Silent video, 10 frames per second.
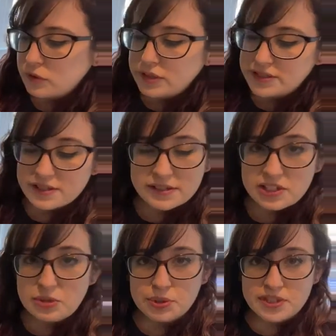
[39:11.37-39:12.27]
it's easy
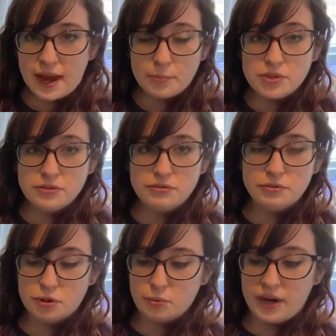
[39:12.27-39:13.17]
to adapt
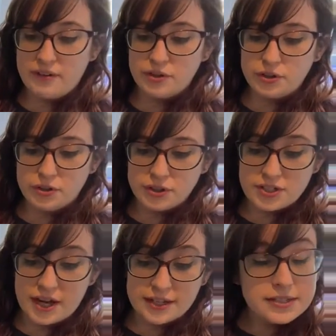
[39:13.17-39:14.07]
for whatever your
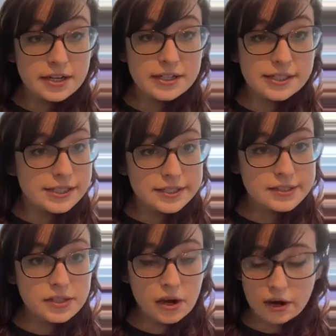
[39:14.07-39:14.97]
dietary
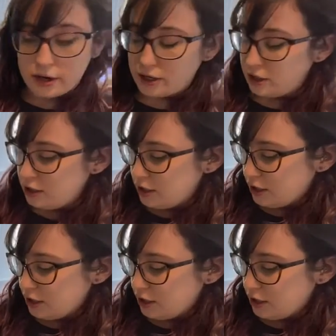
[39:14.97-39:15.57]
needs are.